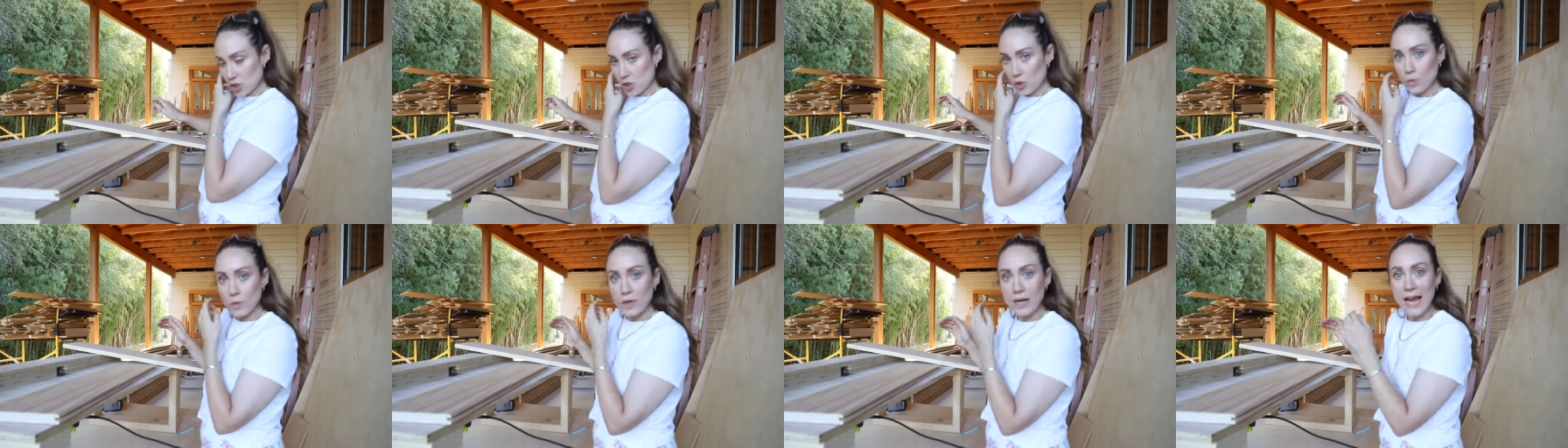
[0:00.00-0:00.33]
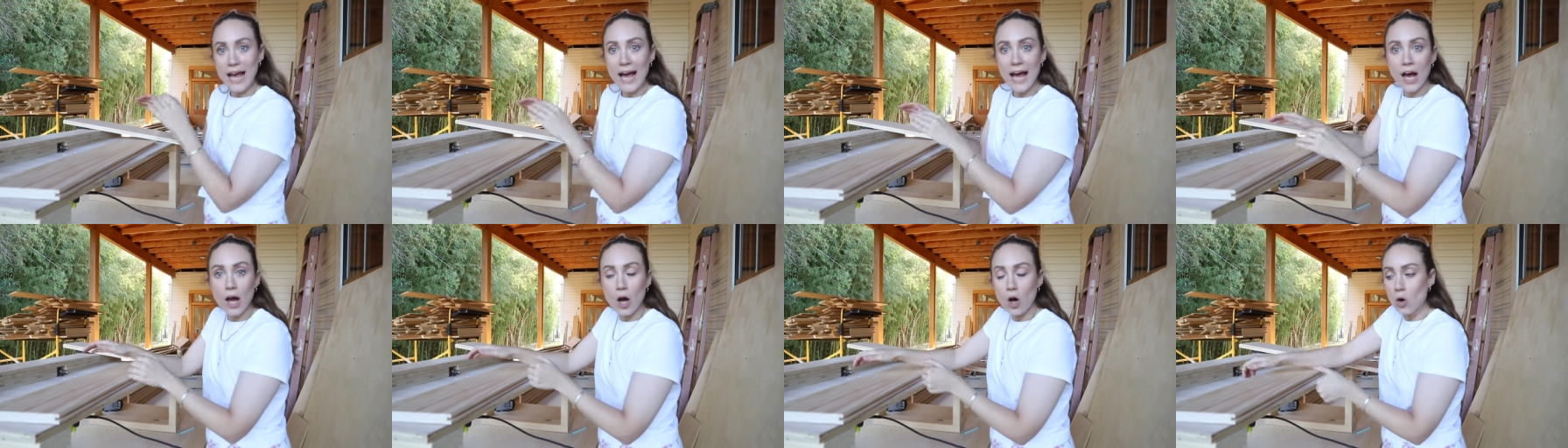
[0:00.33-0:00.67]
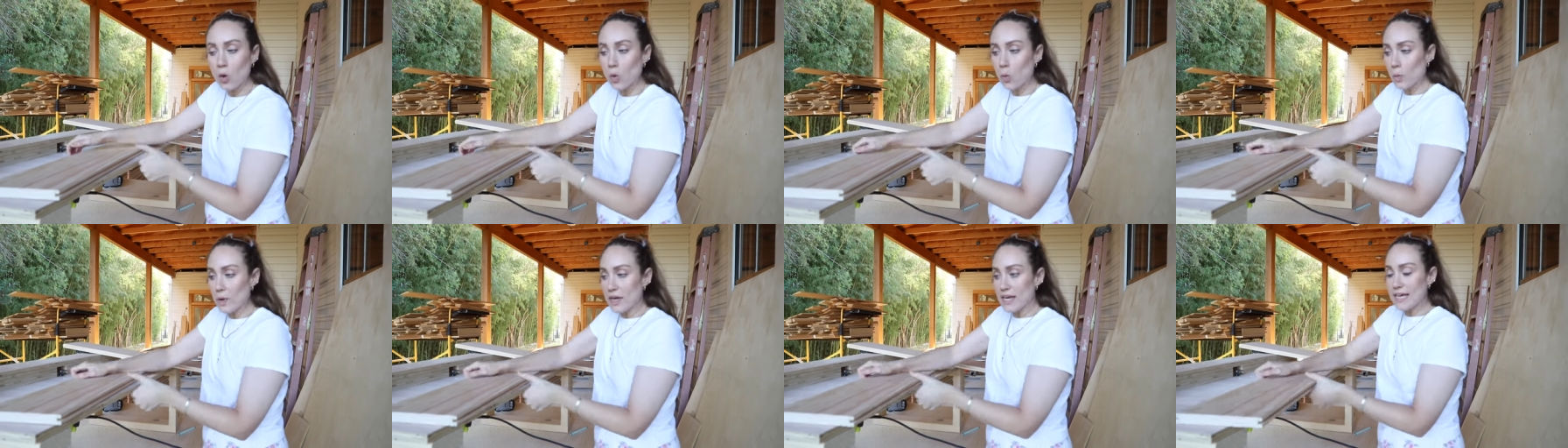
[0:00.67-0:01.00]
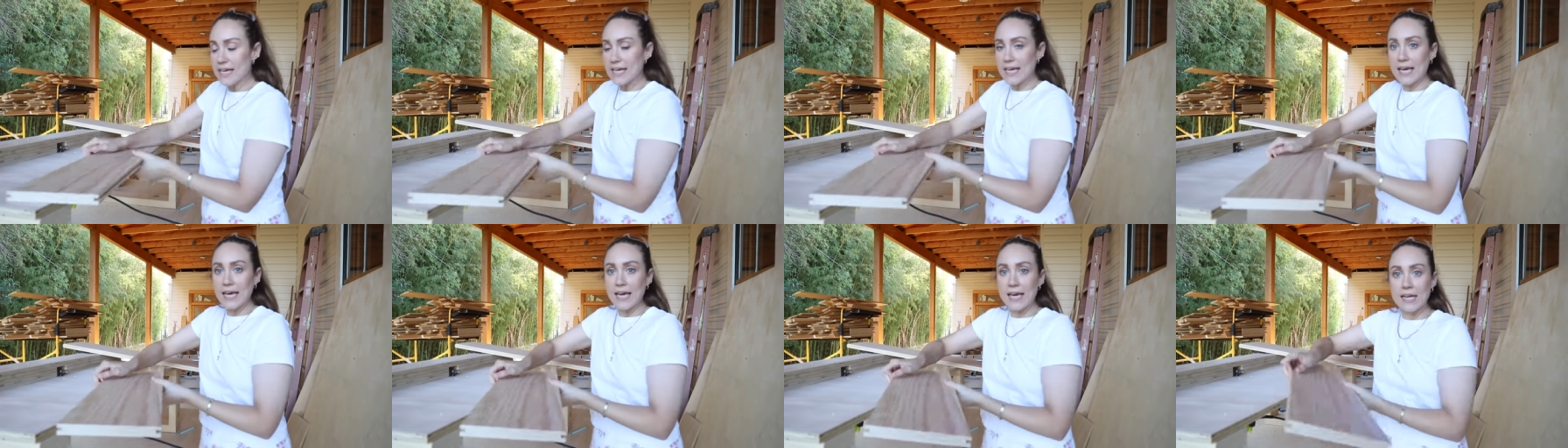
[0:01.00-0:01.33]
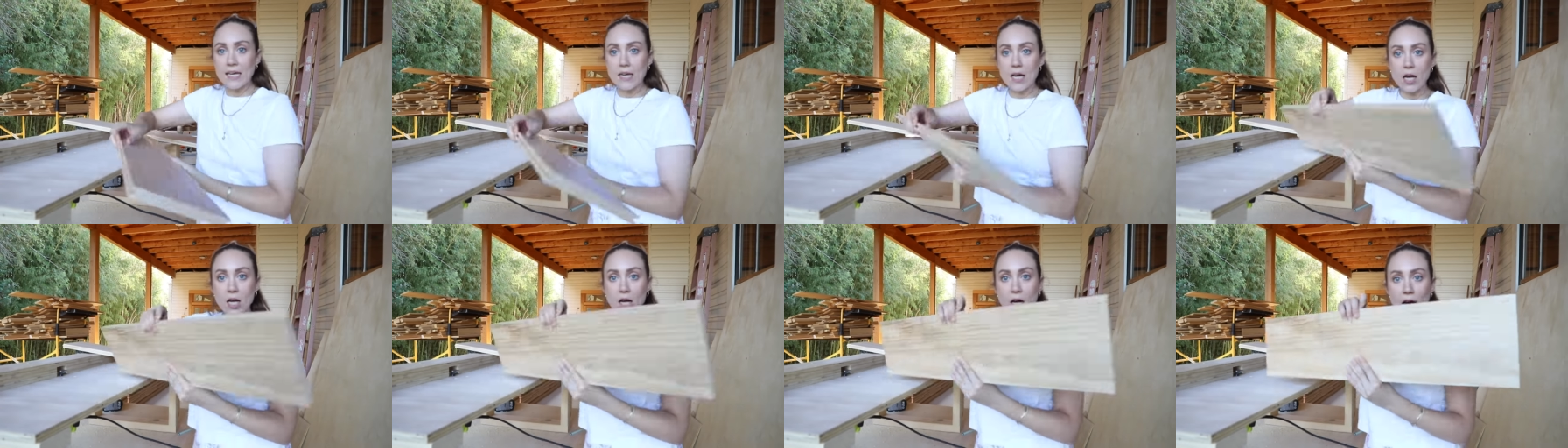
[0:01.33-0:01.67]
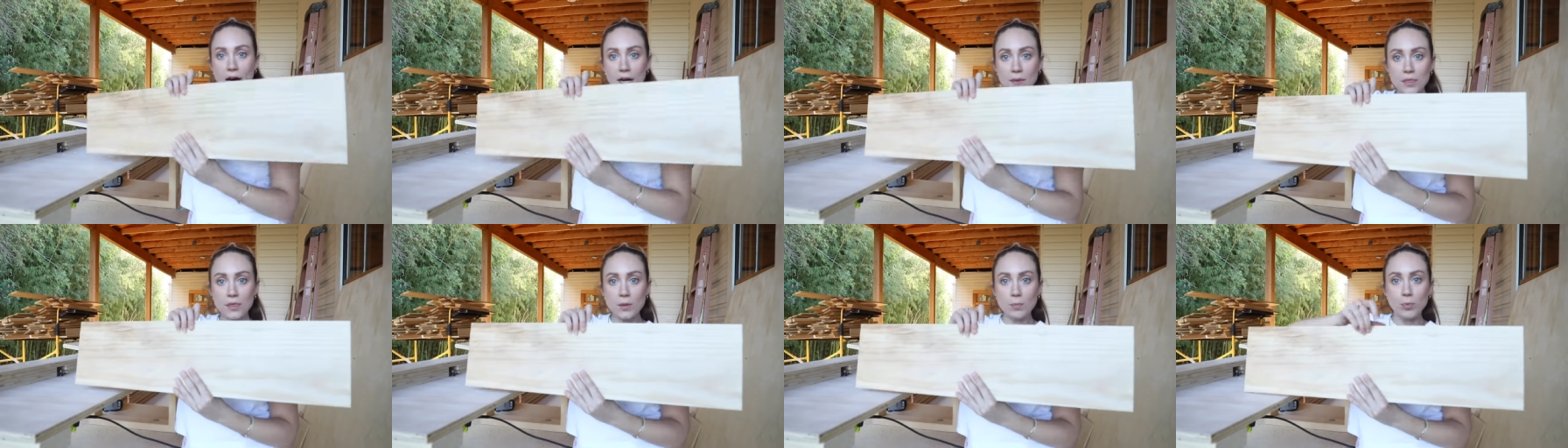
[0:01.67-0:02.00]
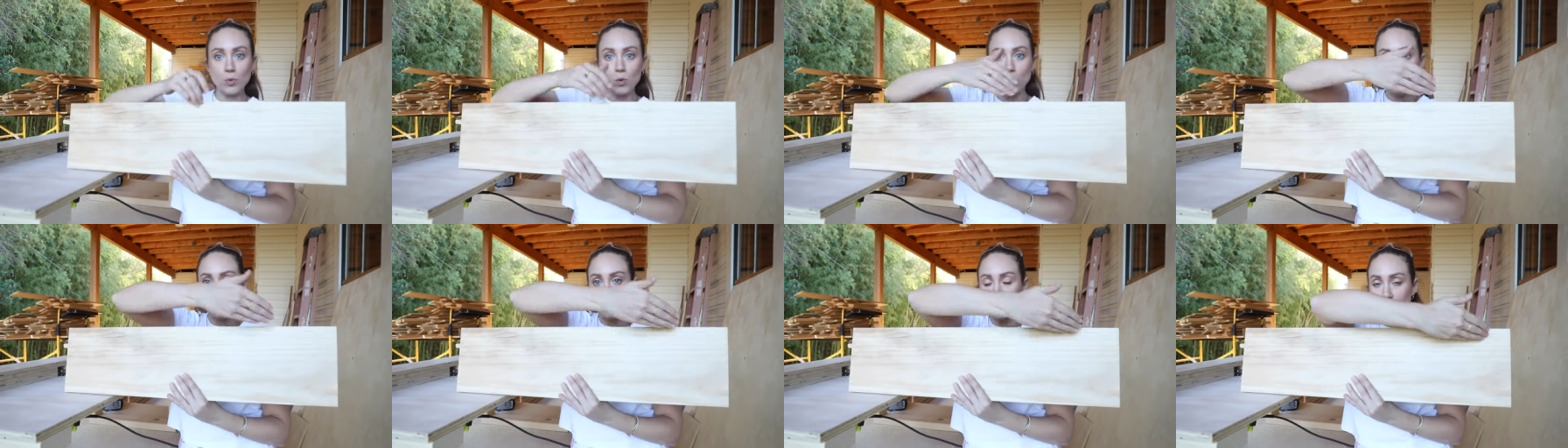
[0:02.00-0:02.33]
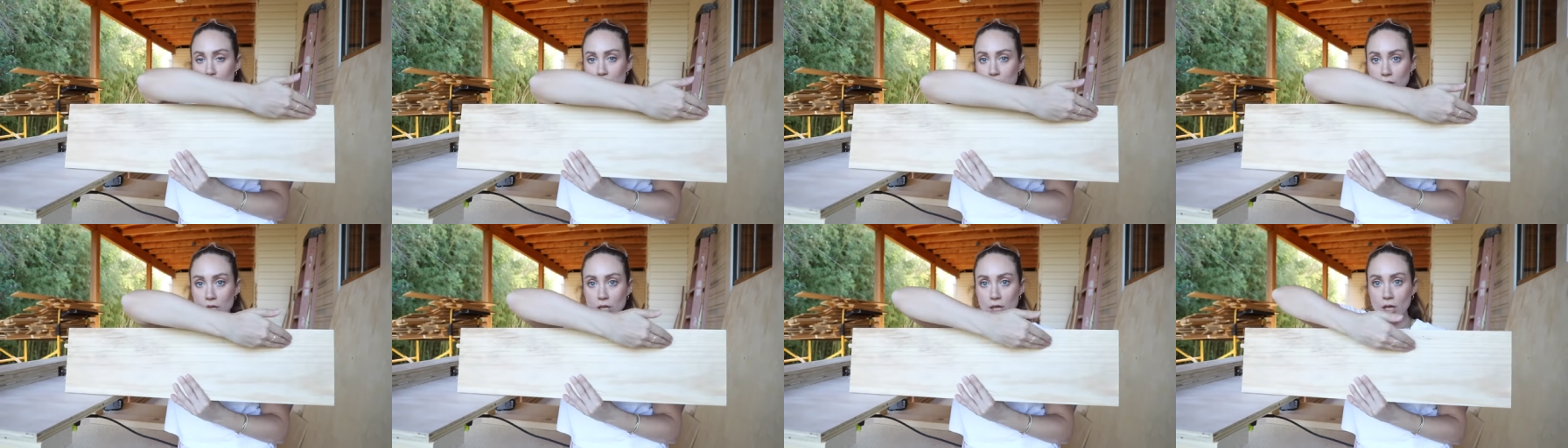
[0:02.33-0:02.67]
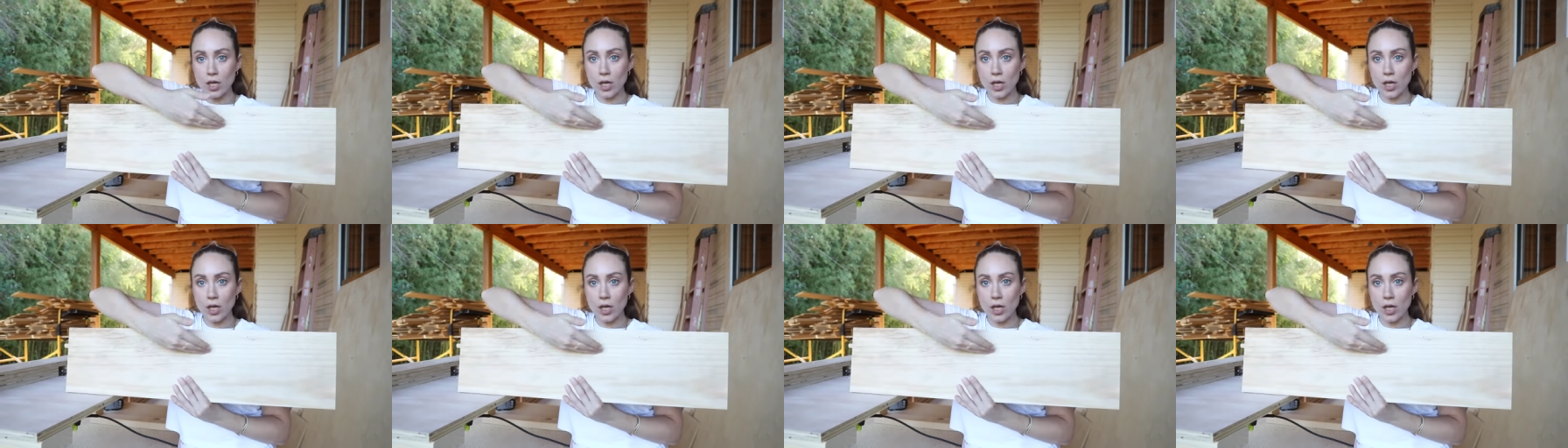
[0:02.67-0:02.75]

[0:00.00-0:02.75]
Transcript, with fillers: So now we can cut the boards